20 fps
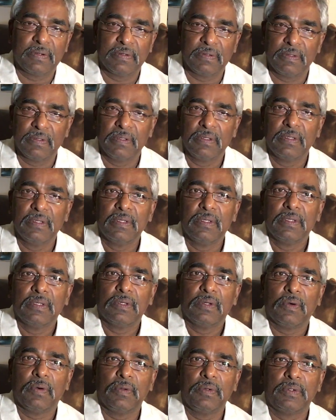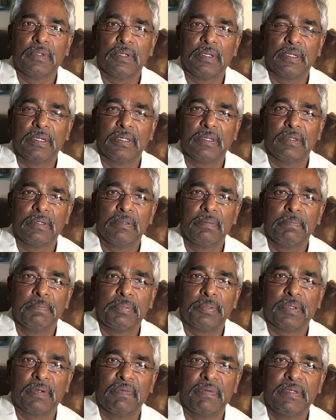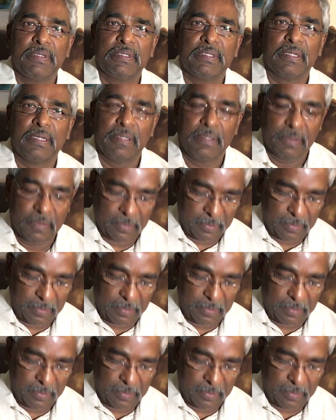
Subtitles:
to Ontario provincial,